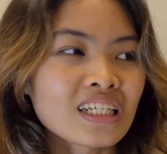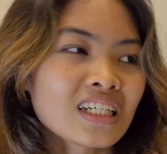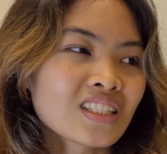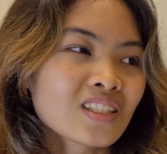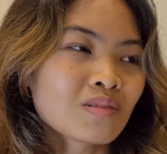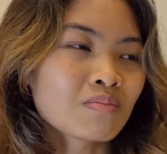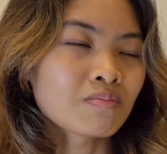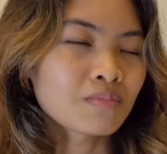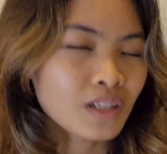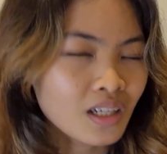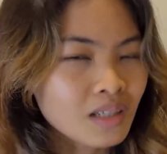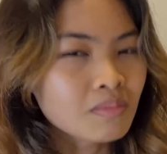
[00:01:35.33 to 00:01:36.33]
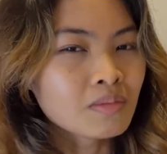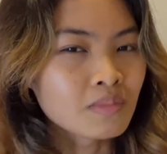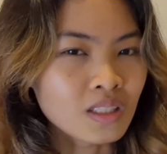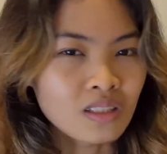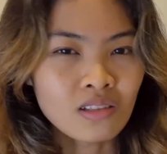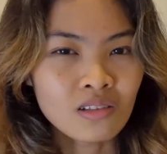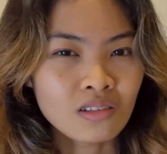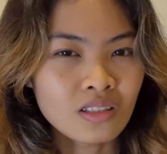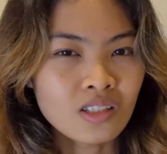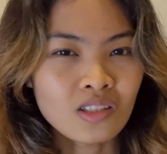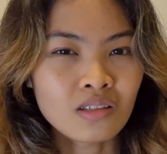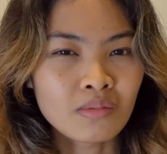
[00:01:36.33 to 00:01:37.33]
as you probably know,
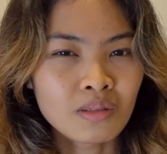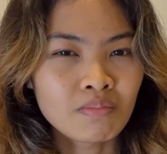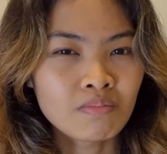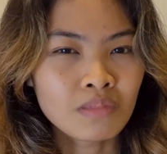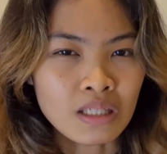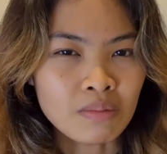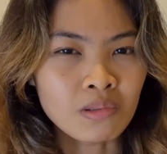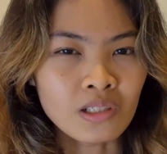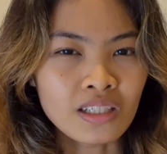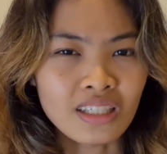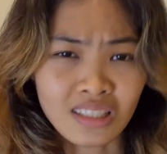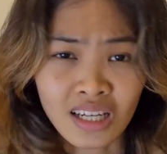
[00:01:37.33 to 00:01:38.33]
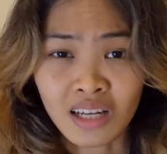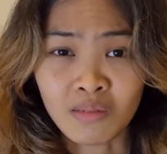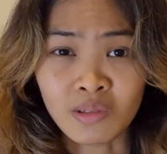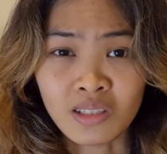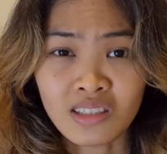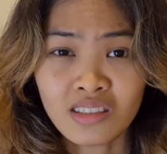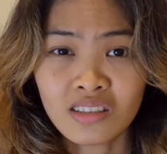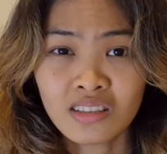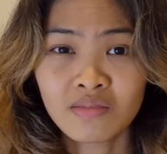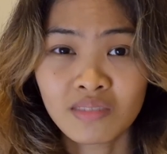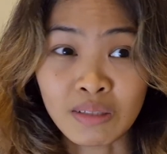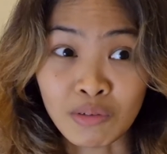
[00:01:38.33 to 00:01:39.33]
disturbing people and animals
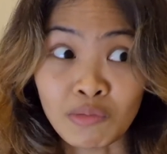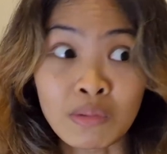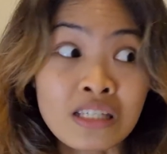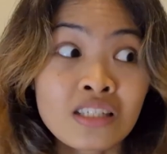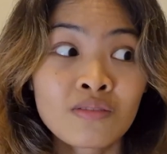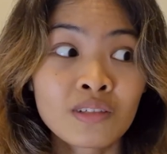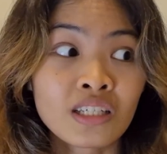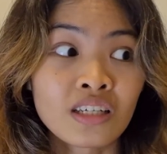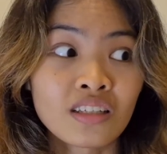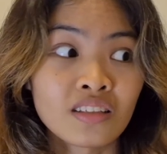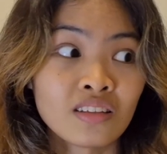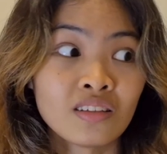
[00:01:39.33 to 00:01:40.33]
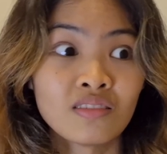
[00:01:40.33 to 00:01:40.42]
living peacefully in